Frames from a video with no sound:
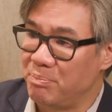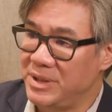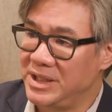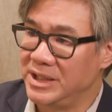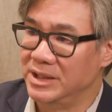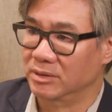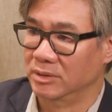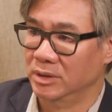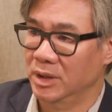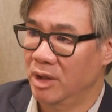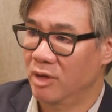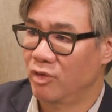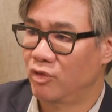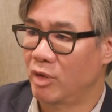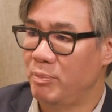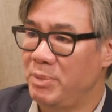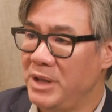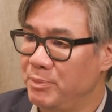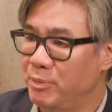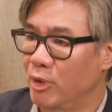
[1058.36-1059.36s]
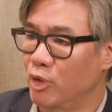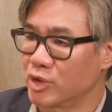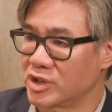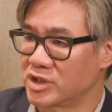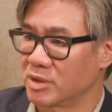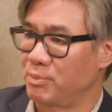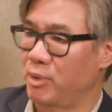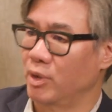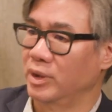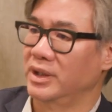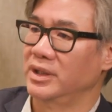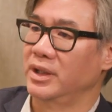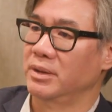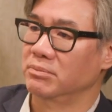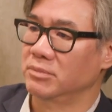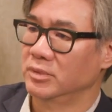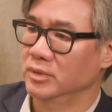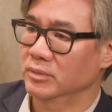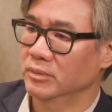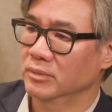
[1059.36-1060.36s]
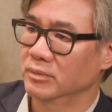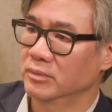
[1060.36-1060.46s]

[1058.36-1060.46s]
appeal for people who supported him?